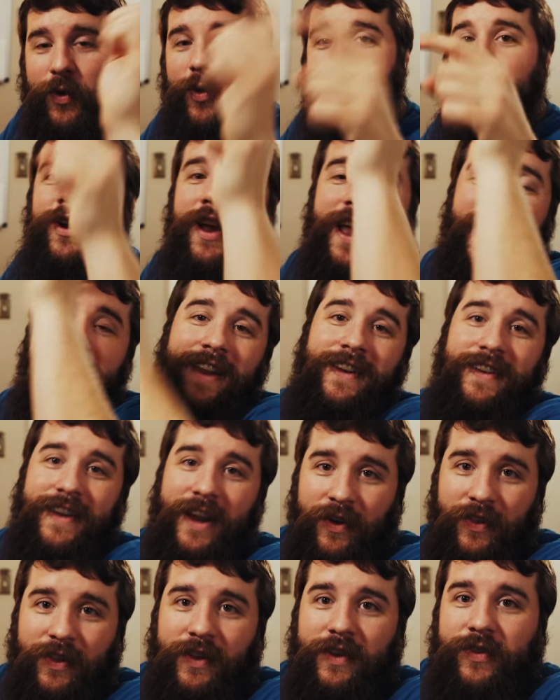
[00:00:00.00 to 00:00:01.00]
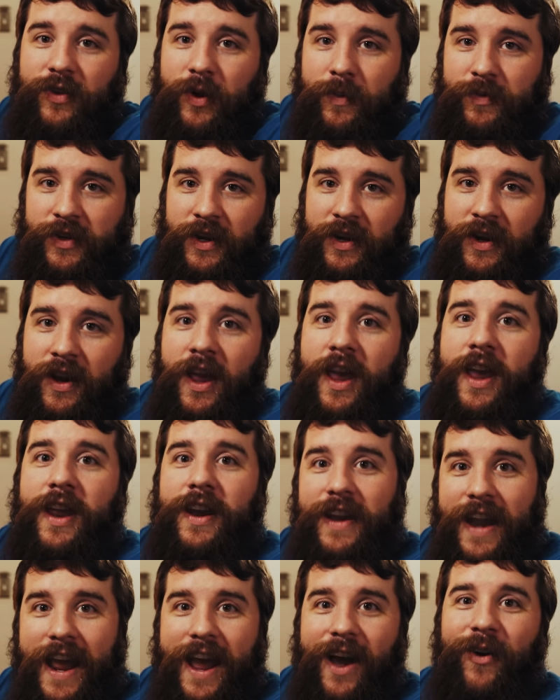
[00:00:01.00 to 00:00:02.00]
the corner and down in the description.
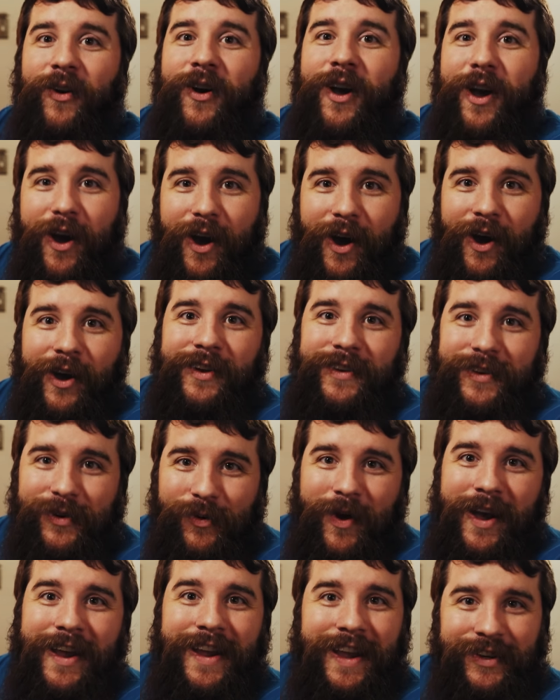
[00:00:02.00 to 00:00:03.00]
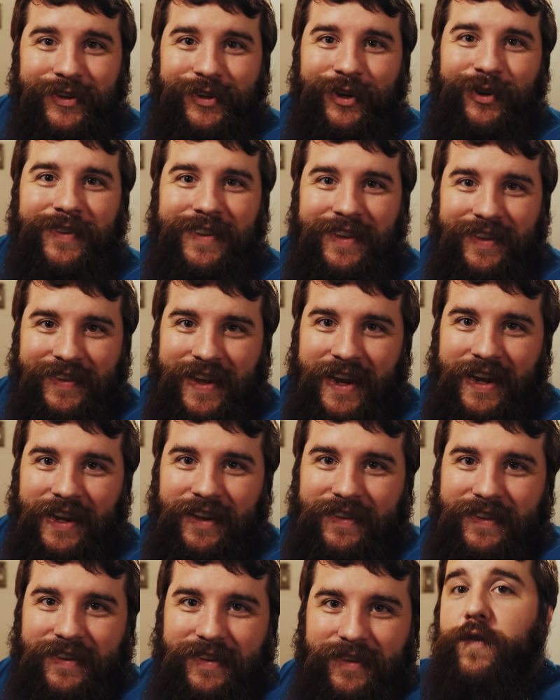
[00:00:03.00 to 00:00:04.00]
Now, on to why I chose these
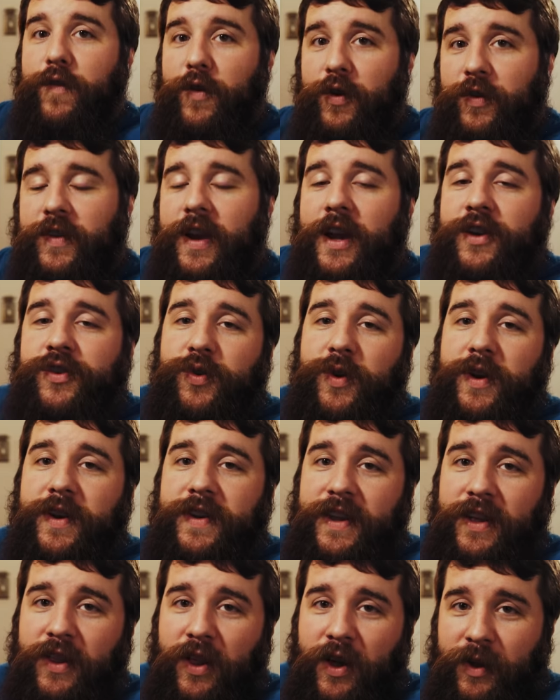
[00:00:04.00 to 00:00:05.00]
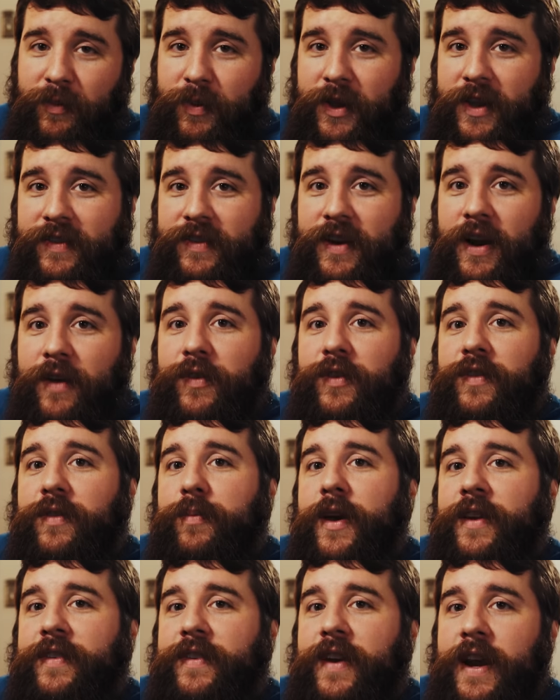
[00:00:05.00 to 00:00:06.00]
settings. First, I shoot in D-Log because it offers the
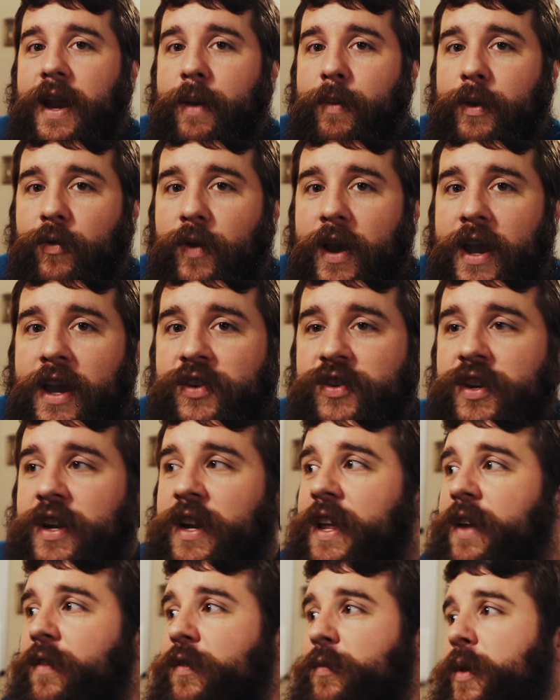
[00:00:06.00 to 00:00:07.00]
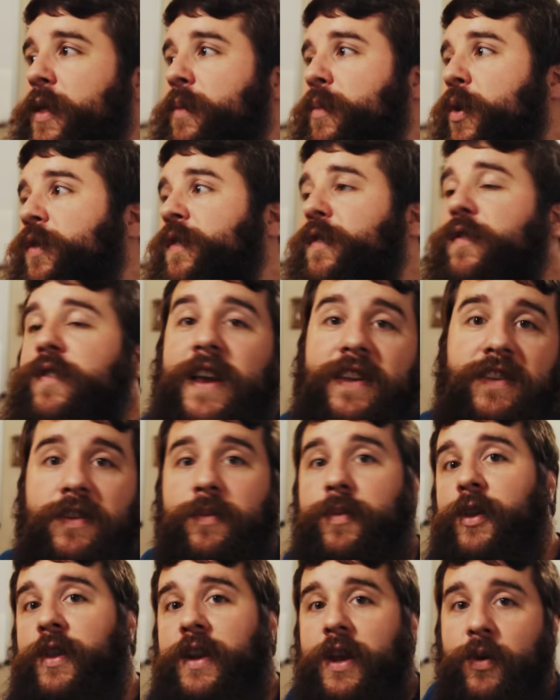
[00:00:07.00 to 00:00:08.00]
best dynamic range and it gives me the most
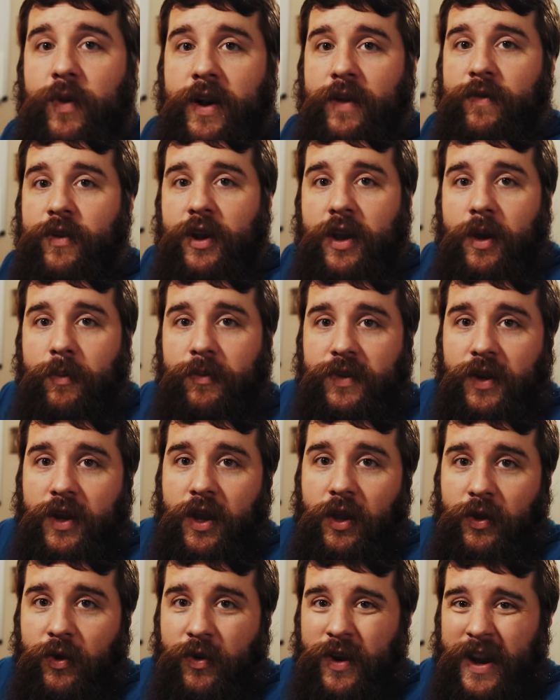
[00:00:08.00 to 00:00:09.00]
flexibility whenever it comes to color